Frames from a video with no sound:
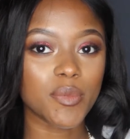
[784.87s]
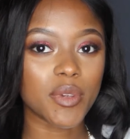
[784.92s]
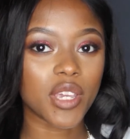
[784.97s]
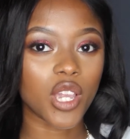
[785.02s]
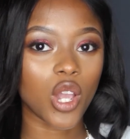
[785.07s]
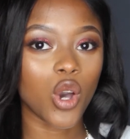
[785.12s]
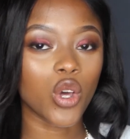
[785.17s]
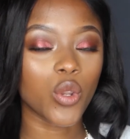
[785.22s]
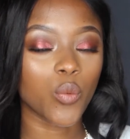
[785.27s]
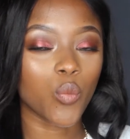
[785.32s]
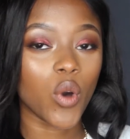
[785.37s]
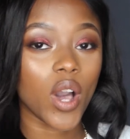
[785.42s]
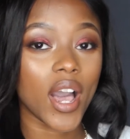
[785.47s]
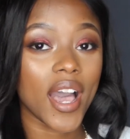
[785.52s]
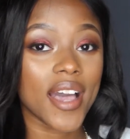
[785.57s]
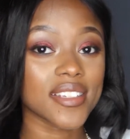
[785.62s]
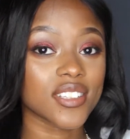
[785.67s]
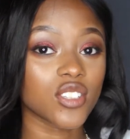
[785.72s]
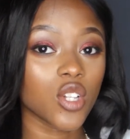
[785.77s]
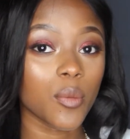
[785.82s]
been curled and what
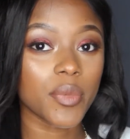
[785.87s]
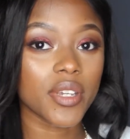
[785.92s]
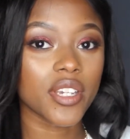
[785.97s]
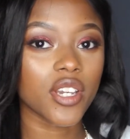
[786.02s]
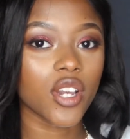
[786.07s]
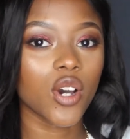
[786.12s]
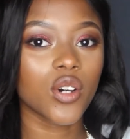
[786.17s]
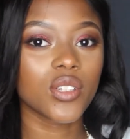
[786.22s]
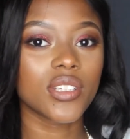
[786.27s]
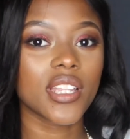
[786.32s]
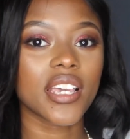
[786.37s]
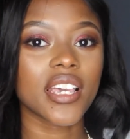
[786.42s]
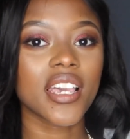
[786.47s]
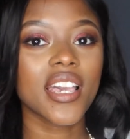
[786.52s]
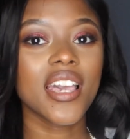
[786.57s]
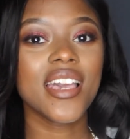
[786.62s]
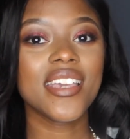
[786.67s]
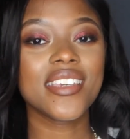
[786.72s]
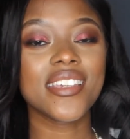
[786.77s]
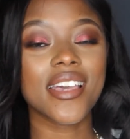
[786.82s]
has not been curled. Like,
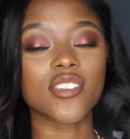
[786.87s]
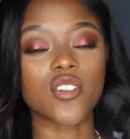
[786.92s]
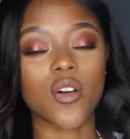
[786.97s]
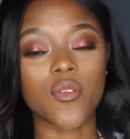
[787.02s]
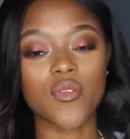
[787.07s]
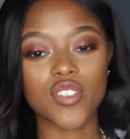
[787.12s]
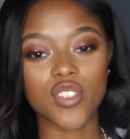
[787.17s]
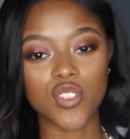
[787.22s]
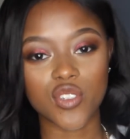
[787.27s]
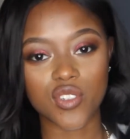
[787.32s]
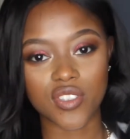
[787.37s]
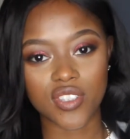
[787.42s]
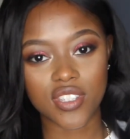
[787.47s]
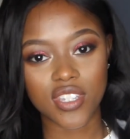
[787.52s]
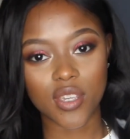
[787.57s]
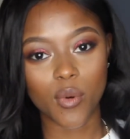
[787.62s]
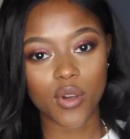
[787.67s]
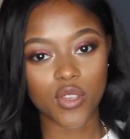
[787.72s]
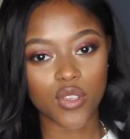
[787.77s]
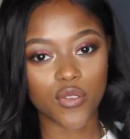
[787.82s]
yes, obviously you can
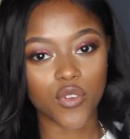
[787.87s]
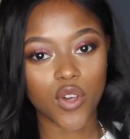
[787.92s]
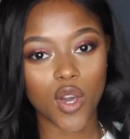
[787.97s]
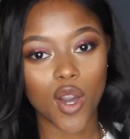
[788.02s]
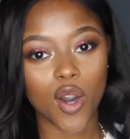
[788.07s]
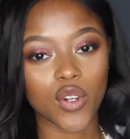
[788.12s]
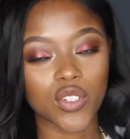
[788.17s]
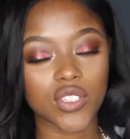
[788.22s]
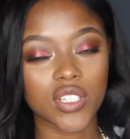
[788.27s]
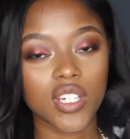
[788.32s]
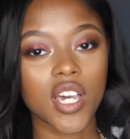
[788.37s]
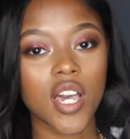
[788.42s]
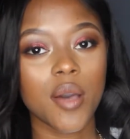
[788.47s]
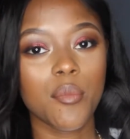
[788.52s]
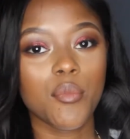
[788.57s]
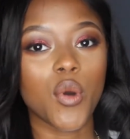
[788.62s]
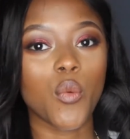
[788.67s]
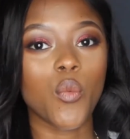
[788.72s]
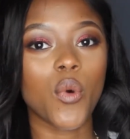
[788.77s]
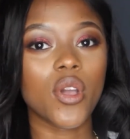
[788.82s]
see what you've curled,
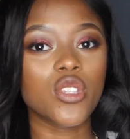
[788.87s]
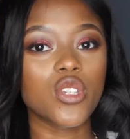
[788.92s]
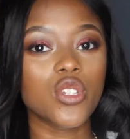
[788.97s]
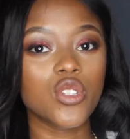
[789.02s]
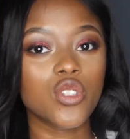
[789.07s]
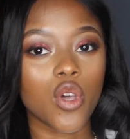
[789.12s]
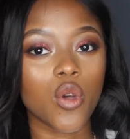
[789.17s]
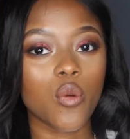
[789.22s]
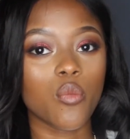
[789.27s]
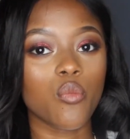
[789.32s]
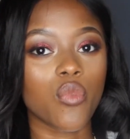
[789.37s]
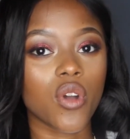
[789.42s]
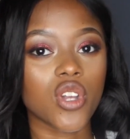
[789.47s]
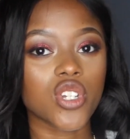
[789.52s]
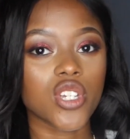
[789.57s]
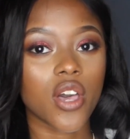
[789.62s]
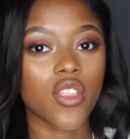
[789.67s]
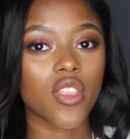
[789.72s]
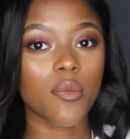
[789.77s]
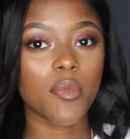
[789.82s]
but when you don't
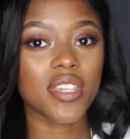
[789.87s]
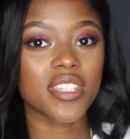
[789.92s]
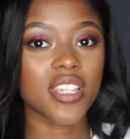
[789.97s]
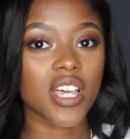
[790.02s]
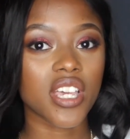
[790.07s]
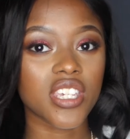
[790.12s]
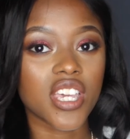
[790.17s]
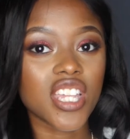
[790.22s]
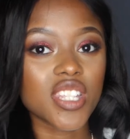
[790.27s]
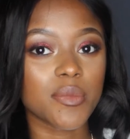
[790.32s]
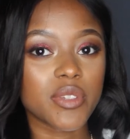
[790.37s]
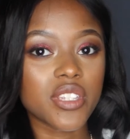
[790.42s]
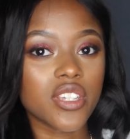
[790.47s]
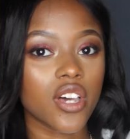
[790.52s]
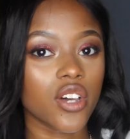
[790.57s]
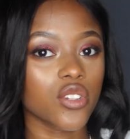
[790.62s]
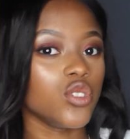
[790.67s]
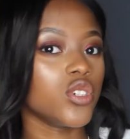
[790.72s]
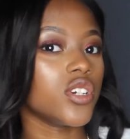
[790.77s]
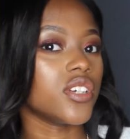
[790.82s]
brush out the bits that are yet to be
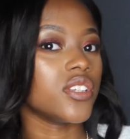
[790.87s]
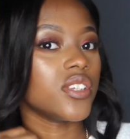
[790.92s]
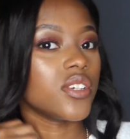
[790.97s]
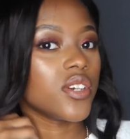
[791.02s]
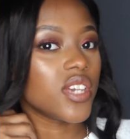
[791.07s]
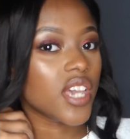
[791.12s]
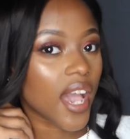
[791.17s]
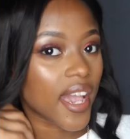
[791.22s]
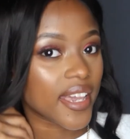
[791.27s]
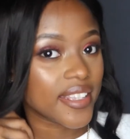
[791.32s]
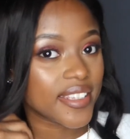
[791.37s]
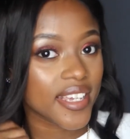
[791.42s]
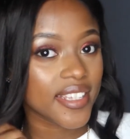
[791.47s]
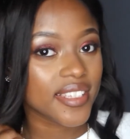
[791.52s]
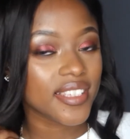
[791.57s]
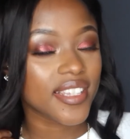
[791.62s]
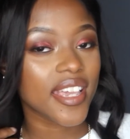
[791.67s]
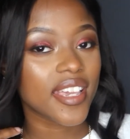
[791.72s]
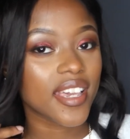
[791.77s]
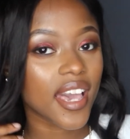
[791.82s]
done,
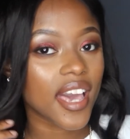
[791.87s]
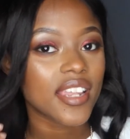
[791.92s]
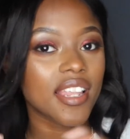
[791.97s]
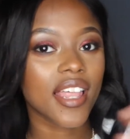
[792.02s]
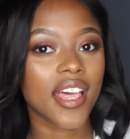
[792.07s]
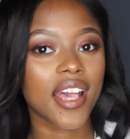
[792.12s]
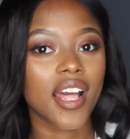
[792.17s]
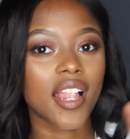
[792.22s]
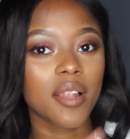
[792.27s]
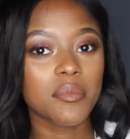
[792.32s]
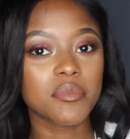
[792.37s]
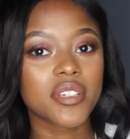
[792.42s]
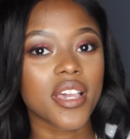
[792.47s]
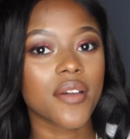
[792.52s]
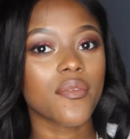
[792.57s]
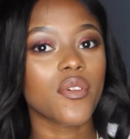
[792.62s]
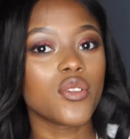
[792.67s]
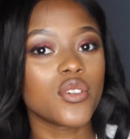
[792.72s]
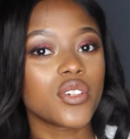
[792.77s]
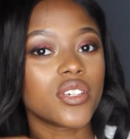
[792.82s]
they kind of like clump
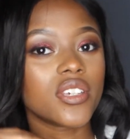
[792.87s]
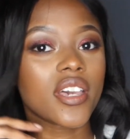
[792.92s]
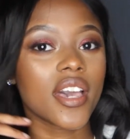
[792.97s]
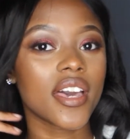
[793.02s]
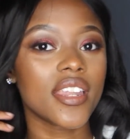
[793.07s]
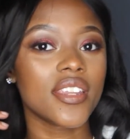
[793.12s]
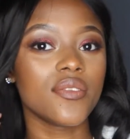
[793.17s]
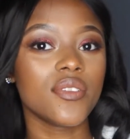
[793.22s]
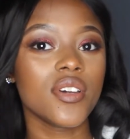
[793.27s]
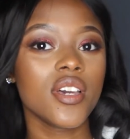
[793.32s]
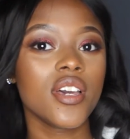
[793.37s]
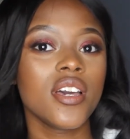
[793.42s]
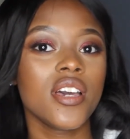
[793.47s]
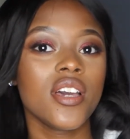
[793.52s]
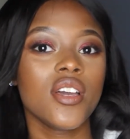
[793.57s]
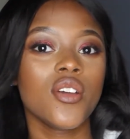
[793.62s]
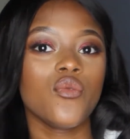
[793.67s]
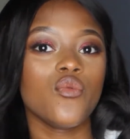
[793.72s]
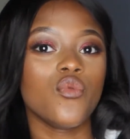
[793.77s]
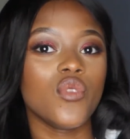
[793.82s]
together and you can kind of
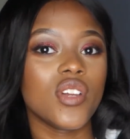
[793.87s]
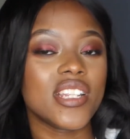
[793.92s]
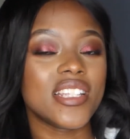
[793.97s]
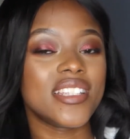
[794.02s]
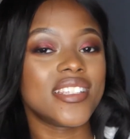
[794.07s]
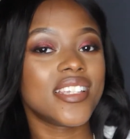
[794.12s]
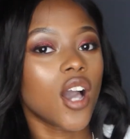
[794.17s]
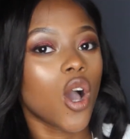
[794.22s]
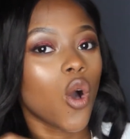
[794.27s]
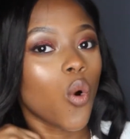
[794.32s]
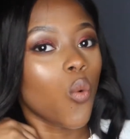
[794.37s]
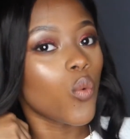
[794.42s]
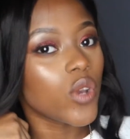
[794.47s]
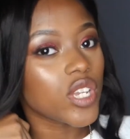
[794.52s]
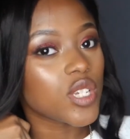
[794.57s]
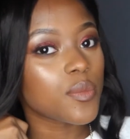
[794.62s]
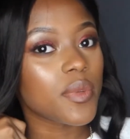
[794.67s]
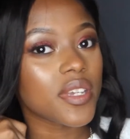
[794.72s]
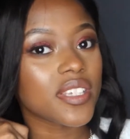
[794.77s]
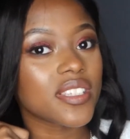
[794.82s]
really tell
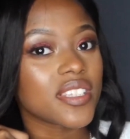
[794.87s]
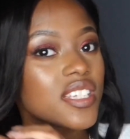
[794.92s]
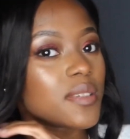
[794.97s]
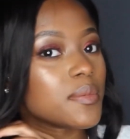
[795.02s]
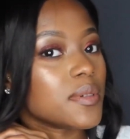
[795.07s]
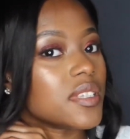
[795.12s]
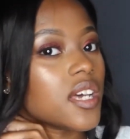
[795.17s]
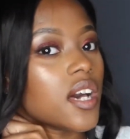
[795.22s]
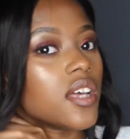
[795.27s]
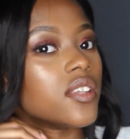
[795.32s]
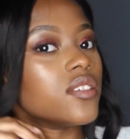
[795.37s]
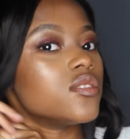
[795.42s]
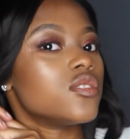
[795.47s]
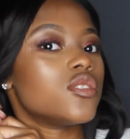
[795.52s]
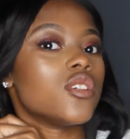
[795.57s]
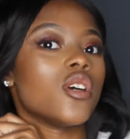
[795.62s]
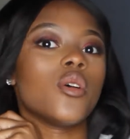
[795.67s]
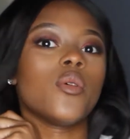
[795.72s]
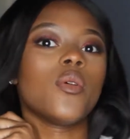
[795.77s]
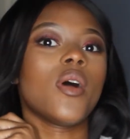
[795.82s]
which bits need to be done.
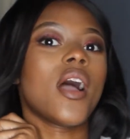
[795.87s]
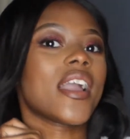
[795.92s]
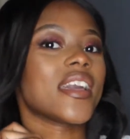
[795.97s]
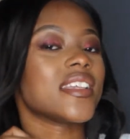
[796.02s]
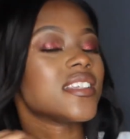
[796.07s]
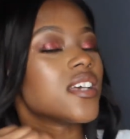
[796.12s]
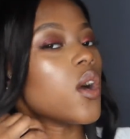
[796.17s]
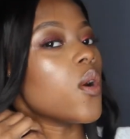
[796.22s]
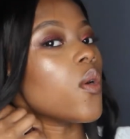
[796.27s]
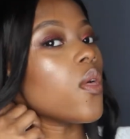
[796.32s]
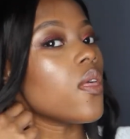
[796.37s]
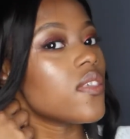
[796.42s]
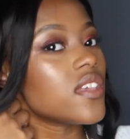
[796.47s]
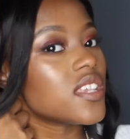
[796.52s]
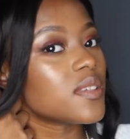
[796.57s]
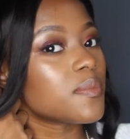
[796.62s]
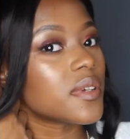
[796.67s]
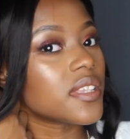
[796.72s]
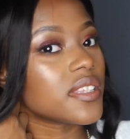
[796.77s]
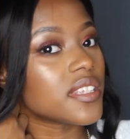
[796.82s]
So I can tell
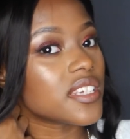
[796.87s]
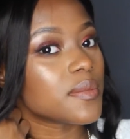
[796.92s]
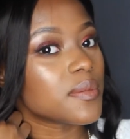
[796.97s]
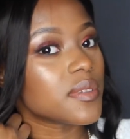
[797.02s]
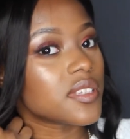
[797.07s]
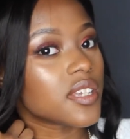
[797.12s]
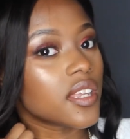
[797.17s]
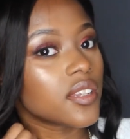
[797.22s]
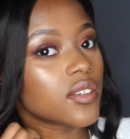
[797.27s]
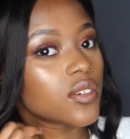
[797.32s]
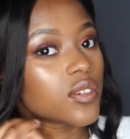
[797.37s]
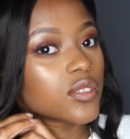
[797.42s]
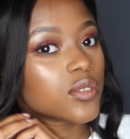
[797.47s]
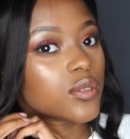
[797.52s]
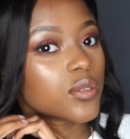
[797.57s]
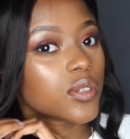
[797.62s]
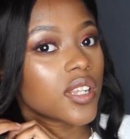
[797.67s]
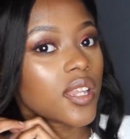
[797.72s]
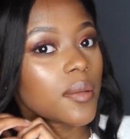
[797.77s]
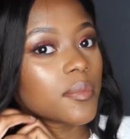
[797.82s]
this bit needs to be done because it's
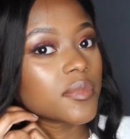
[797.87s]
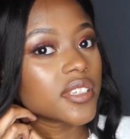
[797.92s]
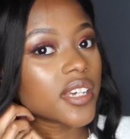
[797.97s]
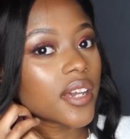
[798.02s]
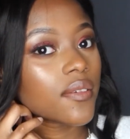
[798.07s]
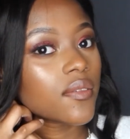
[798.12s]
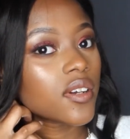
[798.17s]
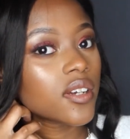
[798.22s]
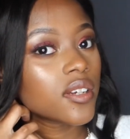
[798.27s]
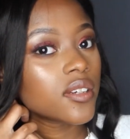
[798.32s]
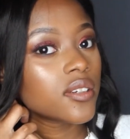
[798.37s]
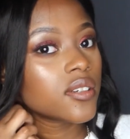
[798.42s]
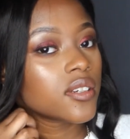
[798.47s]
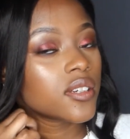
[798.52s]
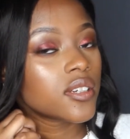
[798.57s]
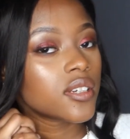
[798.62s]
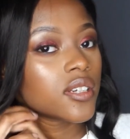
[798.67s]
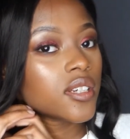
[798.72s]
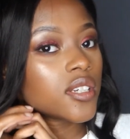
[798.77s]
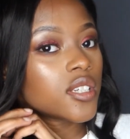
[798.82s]
all clumped together.
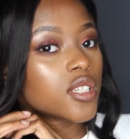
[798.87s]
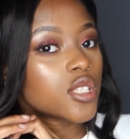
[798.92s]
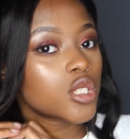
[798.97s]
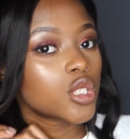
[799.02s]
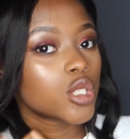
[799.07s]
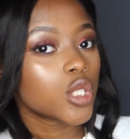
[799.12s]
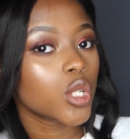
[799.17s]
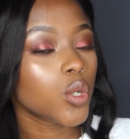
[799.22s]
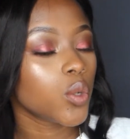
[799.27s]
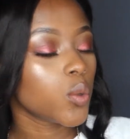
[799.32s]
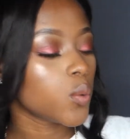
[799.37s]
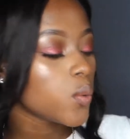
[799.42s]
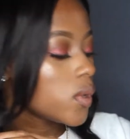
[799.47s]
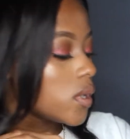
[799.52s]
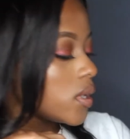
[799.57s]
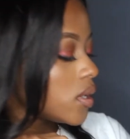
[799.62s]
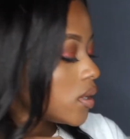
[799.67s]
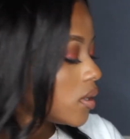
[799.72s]
So